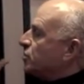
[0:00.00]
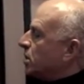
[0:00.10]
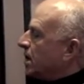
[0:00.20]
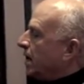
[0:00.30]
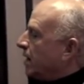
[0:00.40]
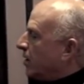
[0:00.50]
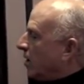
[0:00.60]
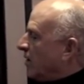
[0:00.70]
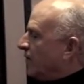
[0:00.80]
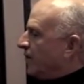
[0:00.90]
is looking at
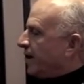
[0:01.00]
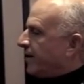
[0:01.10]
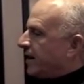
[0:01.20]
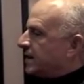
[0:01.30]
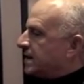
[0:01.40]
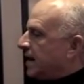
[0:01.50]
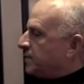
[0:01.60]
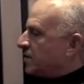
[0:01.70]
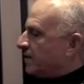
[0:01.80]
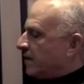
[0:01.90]
all various
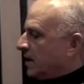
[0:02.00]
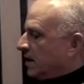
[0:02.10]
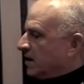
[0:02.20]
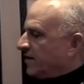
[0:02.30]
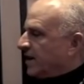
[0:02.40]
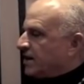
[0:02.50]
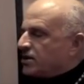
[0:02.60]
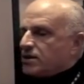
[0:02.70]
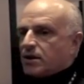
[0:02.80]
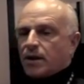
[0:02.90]
types of
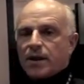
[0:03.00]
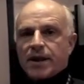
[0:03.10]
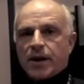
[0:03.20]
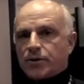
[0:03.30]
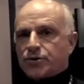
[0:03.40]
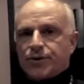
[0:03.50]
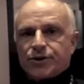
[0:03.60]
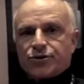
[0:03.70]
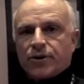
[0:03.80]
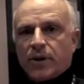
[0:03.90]
devices other than our
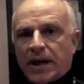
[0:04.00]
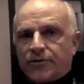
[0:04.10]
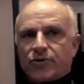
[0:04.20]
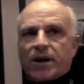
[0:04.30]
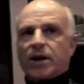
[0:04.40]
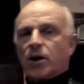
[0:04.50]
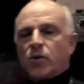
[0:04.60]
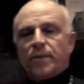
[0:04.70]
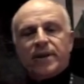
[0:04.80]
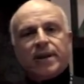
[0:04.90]
traditional hydronic
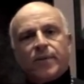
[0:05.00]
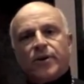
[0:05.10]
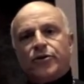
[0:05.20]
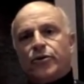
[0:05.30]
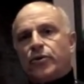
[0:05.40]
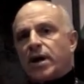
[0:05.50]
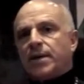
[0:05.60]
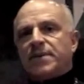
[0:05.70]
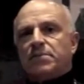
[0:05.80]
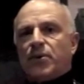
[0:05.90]
equipment that we do,
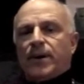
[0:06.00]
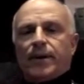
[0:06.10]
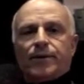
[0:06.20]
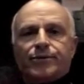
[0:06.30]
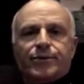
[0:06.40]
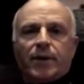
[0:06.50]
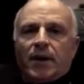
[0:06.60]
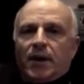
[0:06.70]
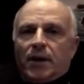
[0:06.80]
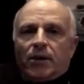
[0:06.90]
combi boilers,
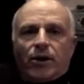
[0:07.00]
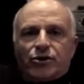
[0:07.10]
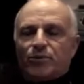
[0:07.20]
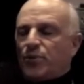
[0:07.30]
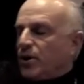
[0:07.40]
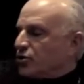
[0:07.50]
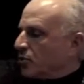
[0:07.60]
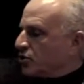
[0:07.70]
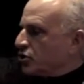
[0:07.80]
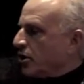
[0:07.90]
larger boilers.
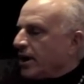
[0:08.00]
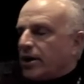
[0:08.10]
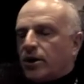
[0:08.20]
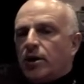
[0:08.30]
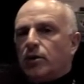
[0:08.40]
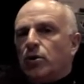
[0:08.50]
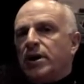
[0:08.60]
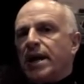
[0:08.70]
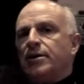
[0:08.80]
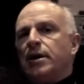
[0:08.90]
So we're starting to get,
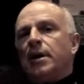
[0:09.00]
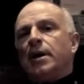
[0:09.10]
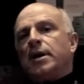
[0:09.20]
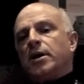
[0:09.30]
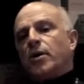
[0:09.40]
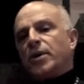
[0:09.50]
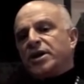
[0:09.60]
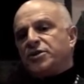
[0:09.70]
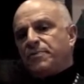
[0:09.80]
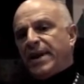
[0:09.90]
look at you know,
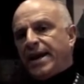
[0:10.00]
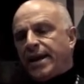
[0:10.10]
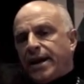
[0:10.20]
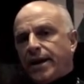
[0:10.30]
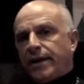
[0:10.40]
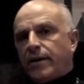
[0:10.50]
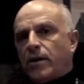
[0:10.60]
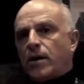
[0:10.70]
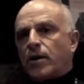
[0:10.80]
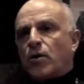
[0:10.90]
expanding
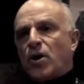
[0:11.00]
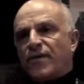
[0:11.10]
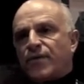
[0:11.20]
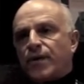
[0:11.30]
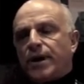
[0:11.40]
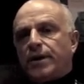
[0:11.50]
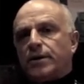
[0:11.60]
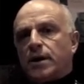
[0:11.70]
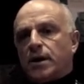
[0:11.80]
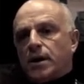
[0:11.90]
our offering,
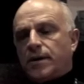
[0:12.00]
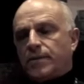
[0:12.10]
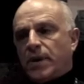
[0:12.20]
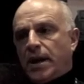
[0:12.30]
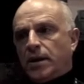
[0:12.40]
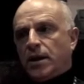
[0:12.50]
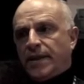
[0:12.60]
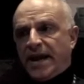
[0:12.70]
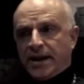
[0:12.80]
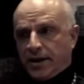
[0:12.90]
um, and
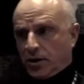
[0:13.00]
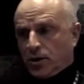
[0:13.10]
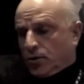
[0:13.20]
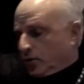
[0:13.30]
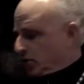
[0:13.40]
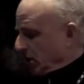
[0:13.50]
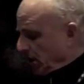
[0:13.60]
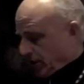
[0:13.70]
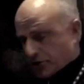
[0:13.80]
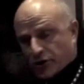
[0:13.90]
that includes
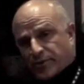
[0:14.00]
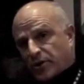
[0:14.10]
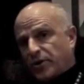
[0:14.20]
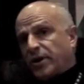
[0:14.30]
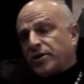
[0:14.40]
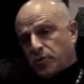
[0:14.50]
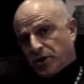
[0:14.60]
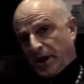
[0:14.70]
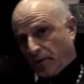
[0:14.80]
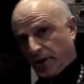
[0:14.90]
the terminal units,
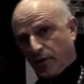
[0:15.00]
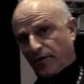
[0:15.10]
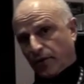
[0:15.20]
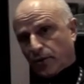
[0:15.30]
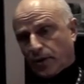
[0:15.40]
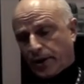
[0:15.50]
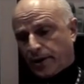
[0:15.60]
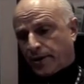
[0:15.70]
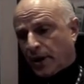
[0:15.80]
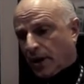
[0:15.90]
which I went over
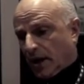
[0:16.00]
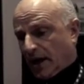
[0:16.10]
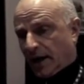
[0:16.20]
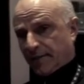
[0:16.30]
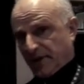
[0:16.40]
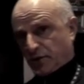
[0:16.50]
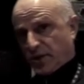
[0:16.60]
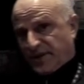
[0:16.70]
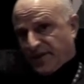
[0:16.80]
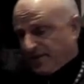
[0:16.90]
earlier um, in
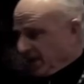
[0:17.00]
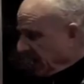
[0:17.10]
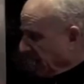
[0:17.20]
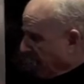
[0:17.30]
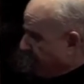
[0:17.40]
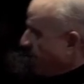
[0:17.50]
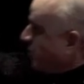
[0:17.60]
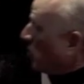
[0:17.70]
2015, and then